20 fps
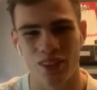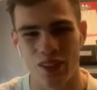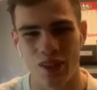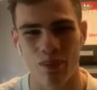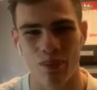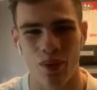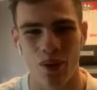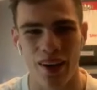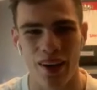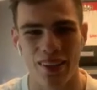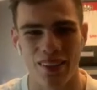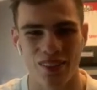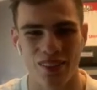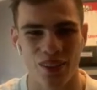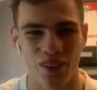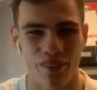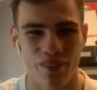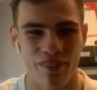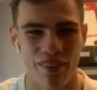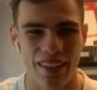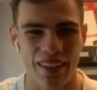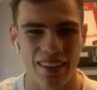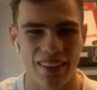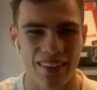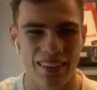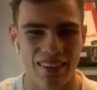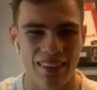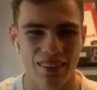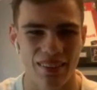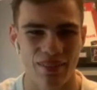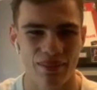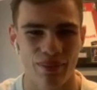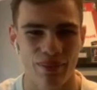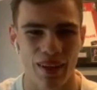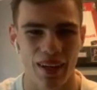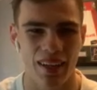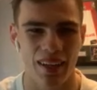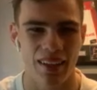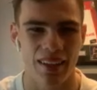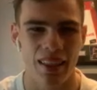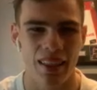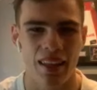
on your mind sort of thing. But